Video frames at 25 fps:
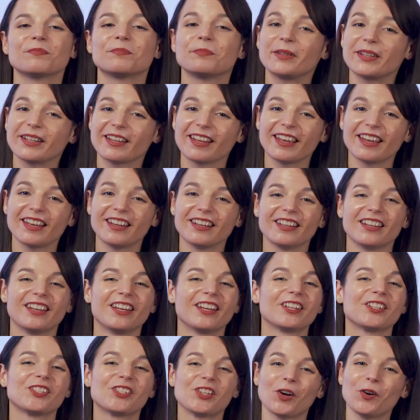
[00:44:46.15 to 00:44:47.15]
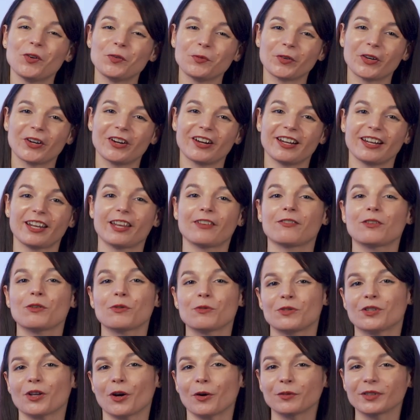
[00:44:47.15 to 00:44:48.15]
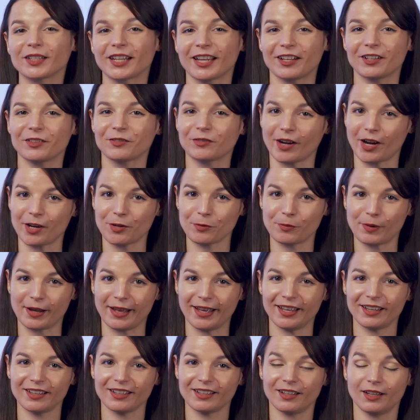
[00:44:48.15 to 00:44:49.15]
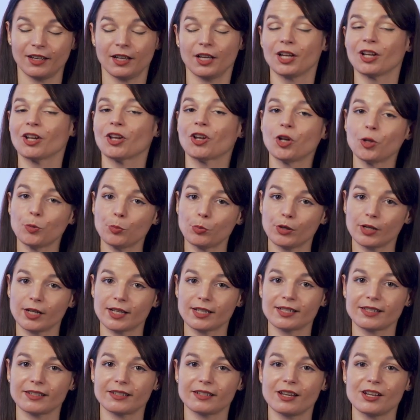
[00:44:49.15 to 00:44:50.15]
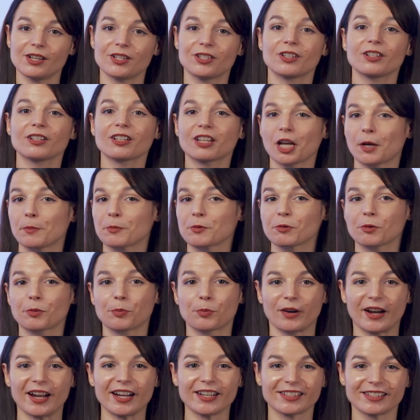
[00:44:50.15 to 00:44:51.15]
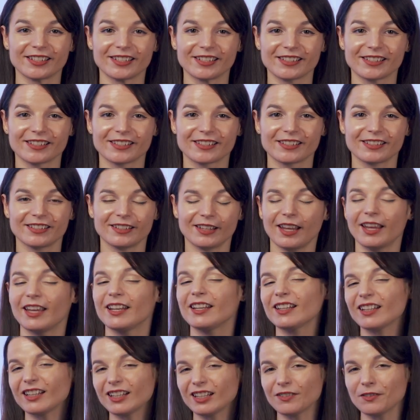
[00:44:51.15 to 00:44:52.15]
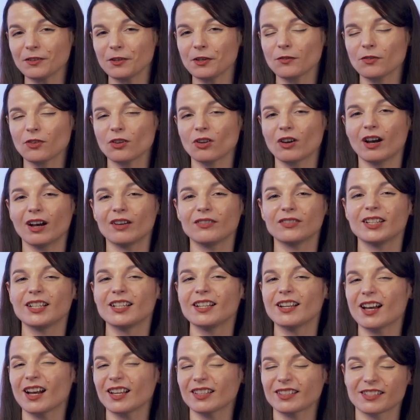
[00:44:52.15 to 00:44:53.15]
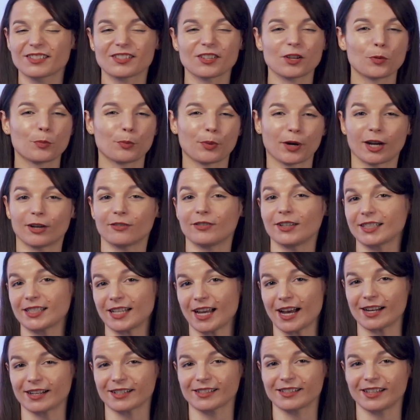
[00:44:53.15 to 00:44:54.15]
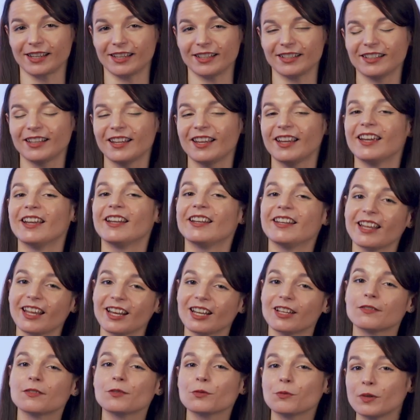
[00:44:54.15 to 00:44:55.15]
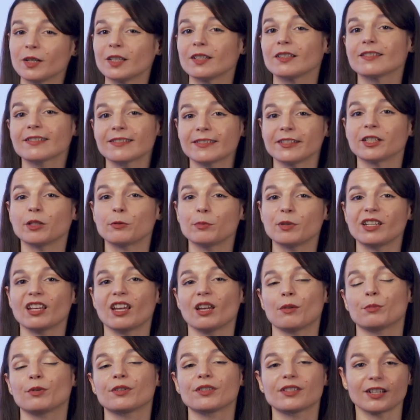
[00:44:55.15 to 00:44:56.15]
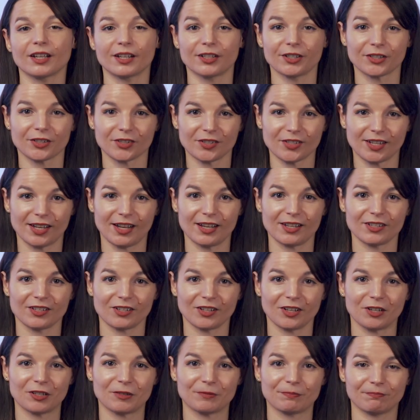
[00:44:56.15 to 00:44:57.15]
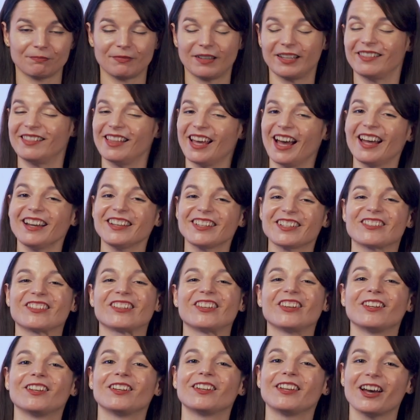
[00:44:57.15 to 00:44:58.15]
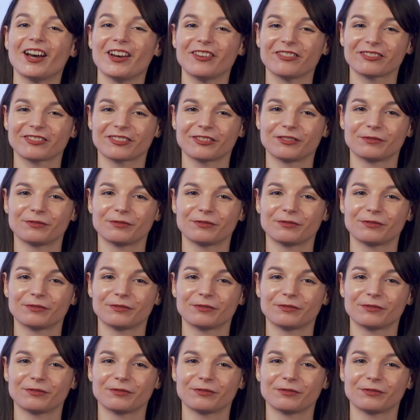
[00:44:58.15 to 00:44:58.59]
But again, don't worry if you don't get it right away. good pronunciation comes with practice. And even if you have a not-so-perfect accent, natives will still be able to understand you. And that is good enough.